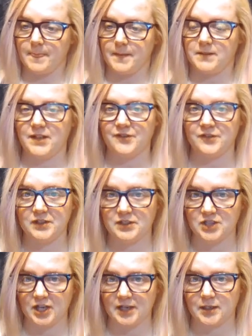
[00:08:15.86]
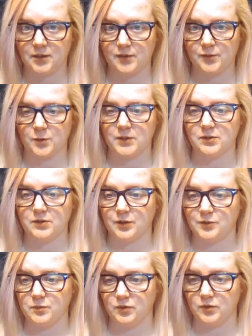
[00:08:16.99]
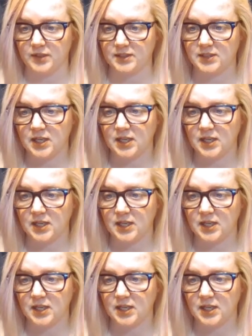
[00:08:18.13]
definitely check it out if you're into those movies.